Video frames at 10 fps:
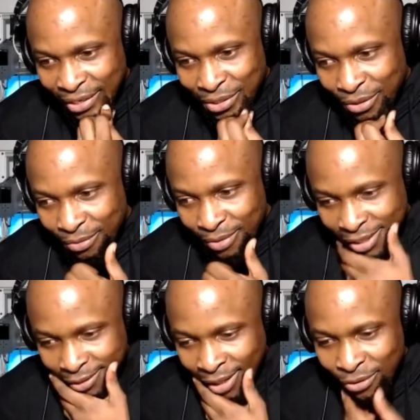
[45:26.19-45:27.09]
So
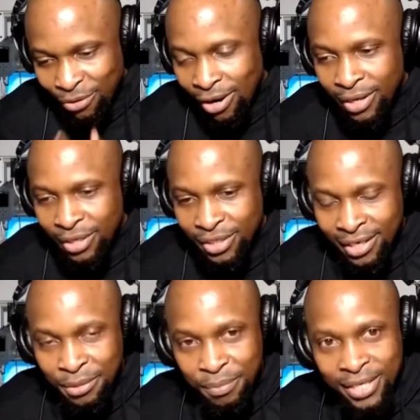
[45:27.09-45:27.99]
I don't know how much
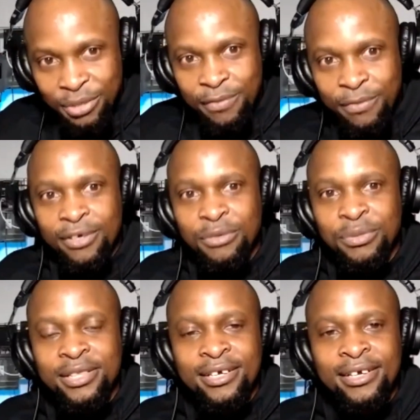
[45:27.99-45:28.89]
experience you've got
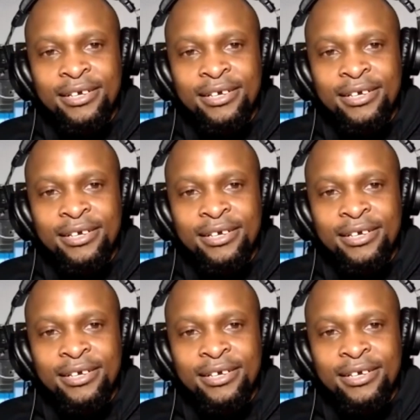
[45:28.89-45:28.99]
with